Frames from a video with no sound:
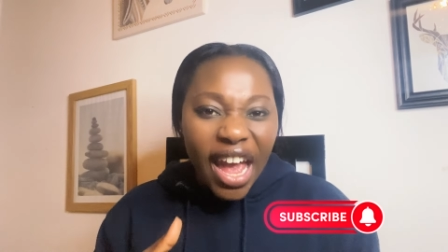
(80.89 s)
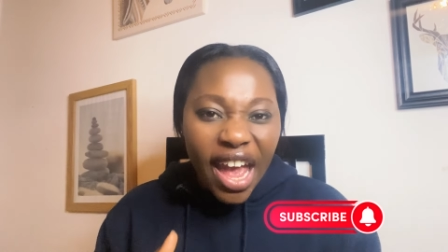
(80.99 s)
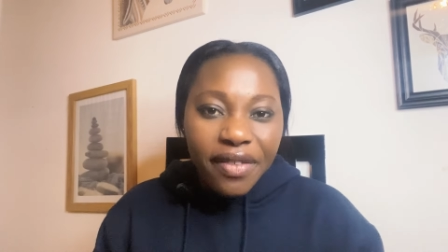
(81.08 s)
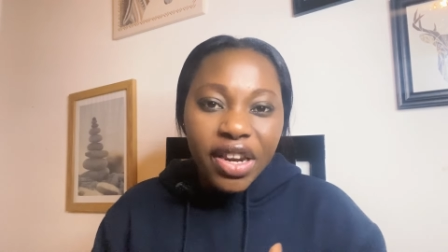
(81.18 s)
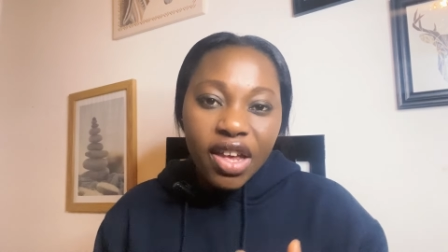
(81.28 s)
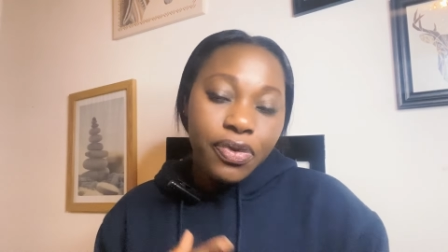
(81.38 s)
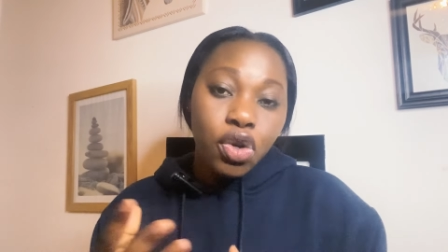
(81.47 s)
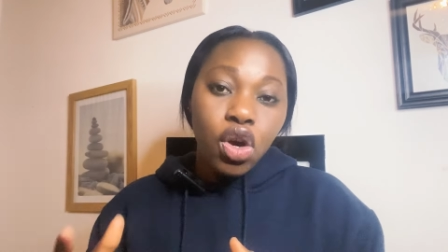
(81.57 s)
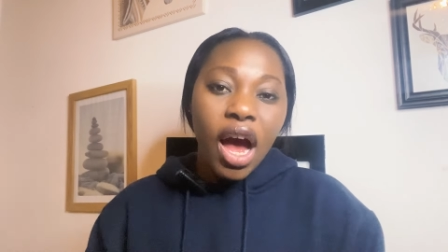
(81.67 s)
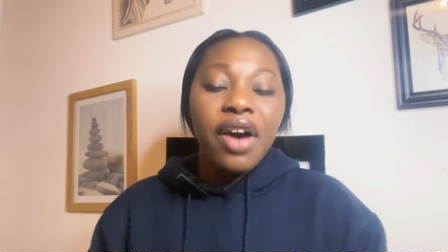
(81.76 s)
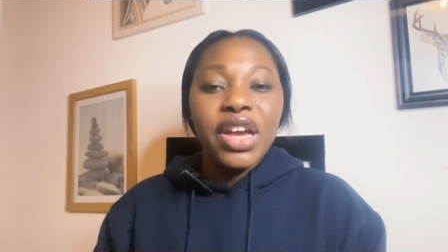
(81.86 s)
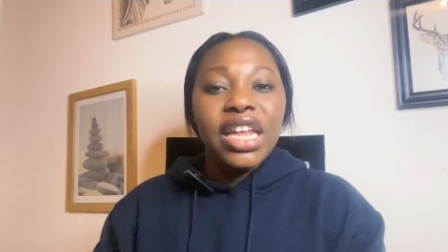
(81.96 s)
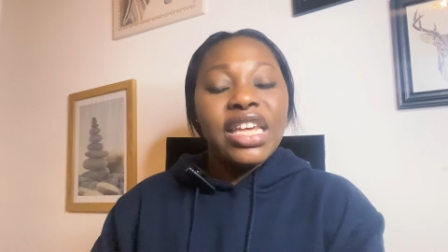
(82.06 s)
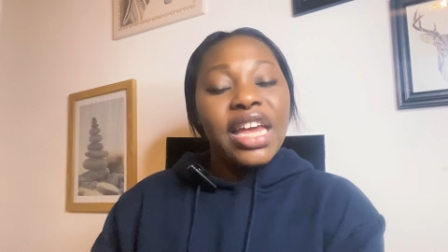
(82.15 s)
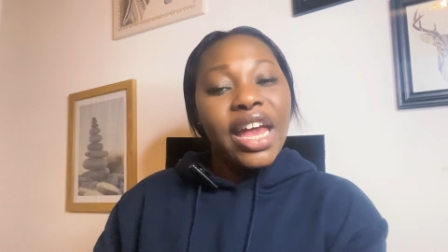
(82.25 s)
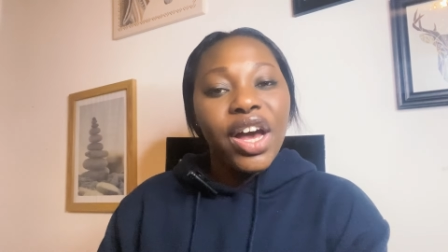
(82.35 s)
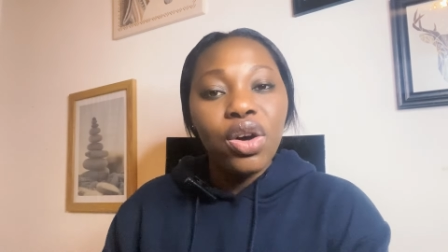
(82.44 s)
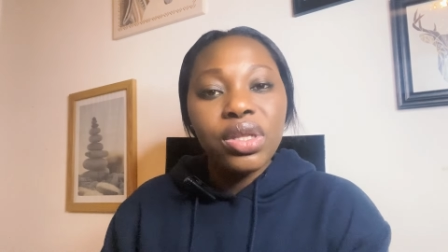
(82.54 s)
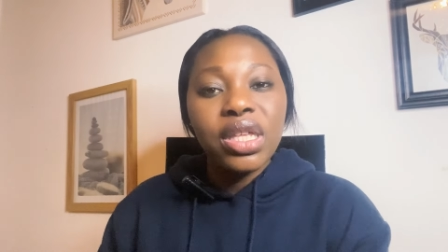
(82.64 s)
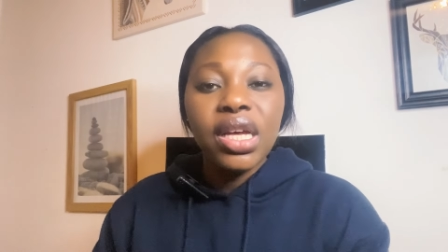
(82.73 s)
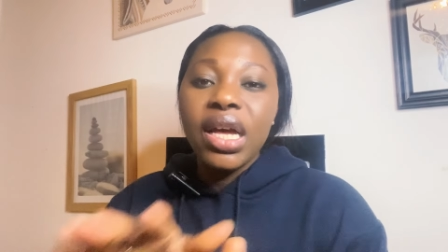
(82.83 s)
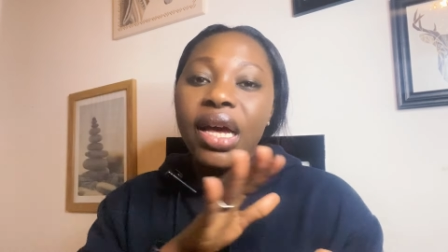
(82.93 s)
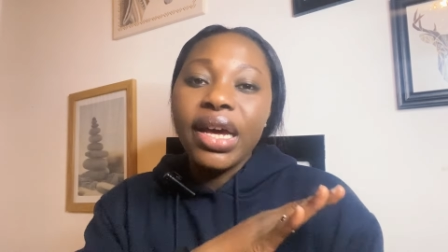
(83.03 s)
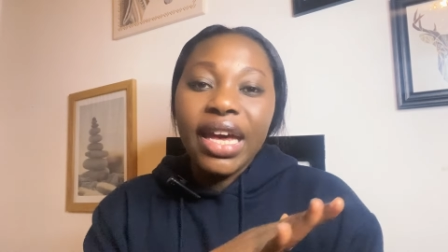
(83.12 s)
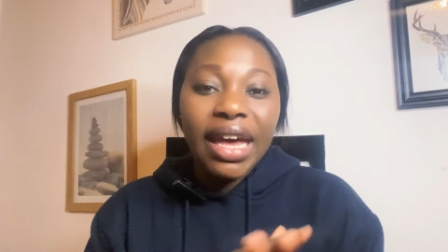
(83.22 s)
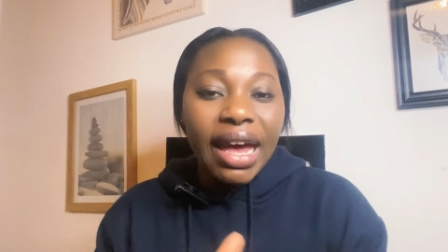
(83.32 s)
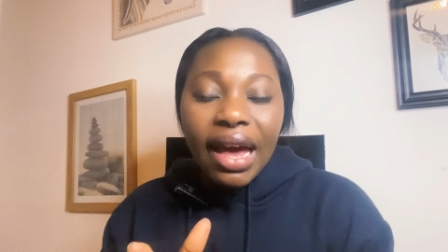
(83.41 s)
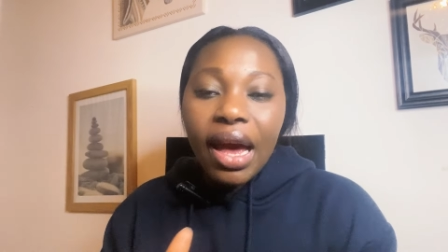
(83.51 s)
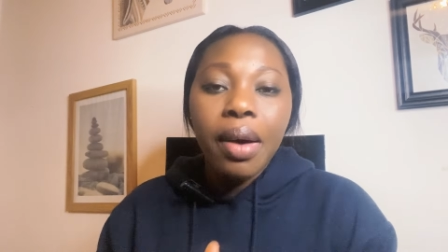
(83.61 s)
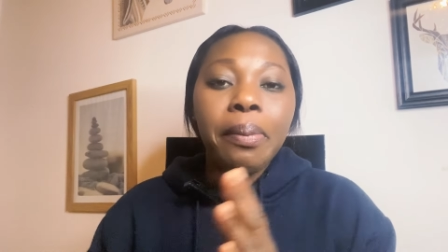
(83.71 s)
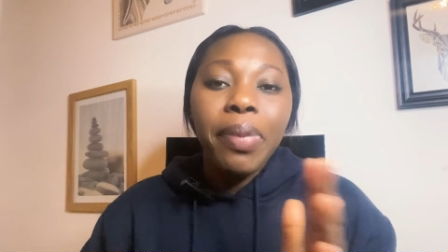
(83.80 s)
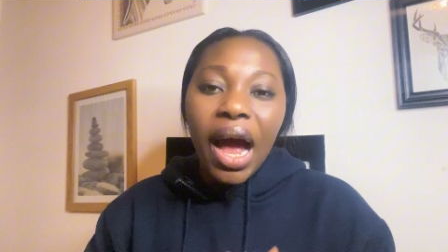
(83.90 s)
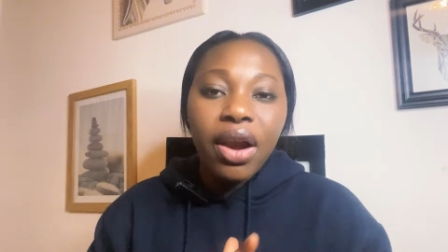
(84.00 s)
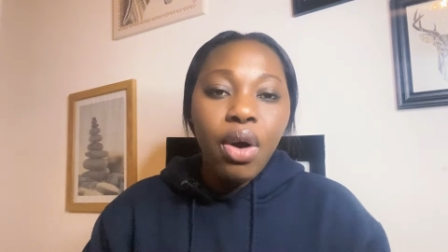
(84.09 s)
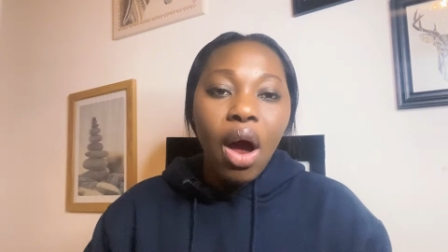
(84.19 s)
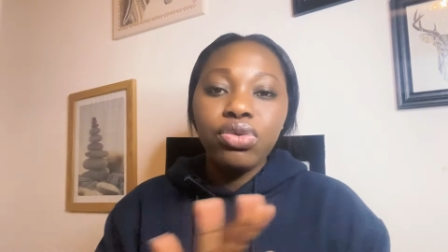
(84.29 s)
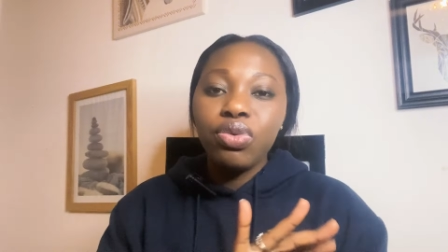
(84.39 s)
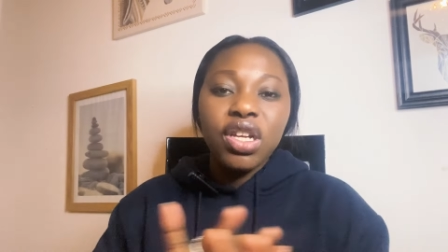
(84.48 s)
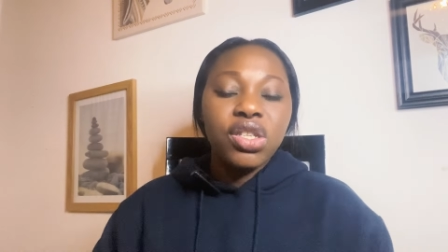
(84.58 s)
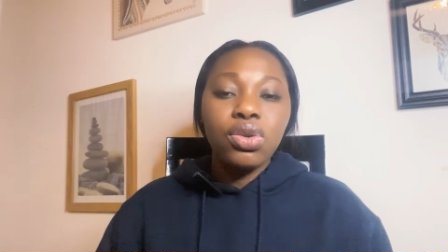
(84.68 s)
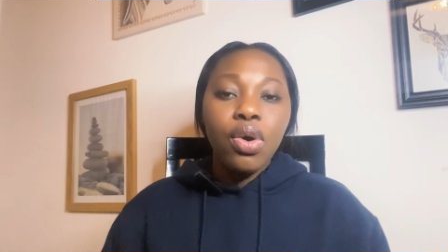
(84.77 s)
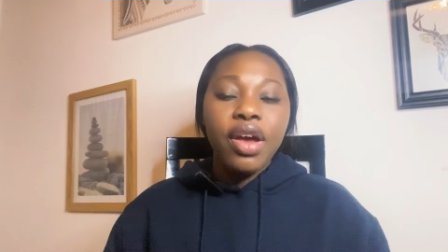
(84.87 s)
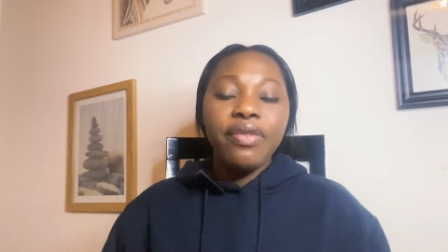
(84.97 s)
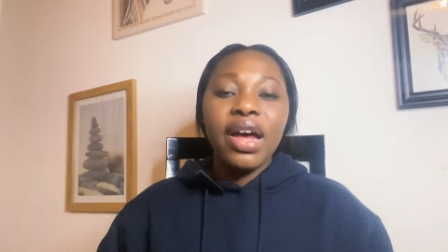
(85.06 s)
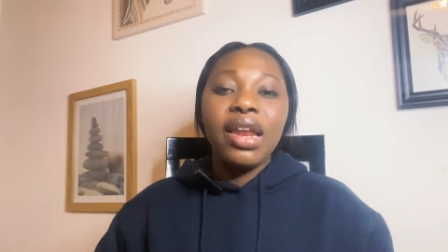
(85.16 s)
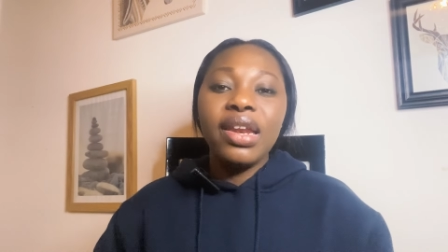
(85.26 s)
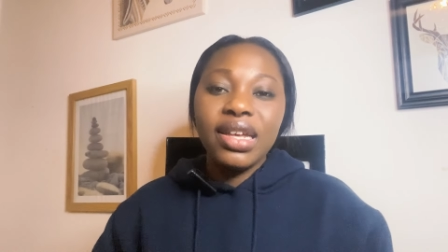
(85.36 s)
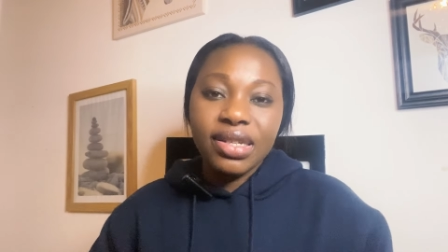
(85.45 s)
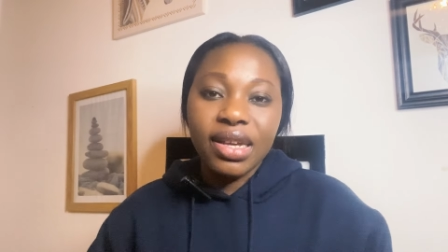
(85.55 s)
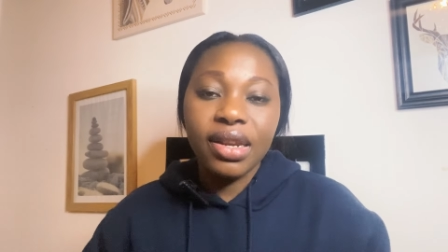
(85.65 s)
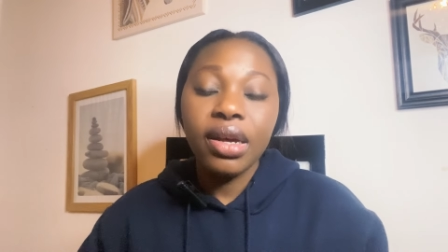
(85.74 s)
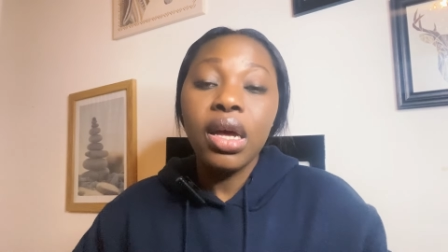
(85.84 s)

even if you don't have any health care background whatsoever. Listen,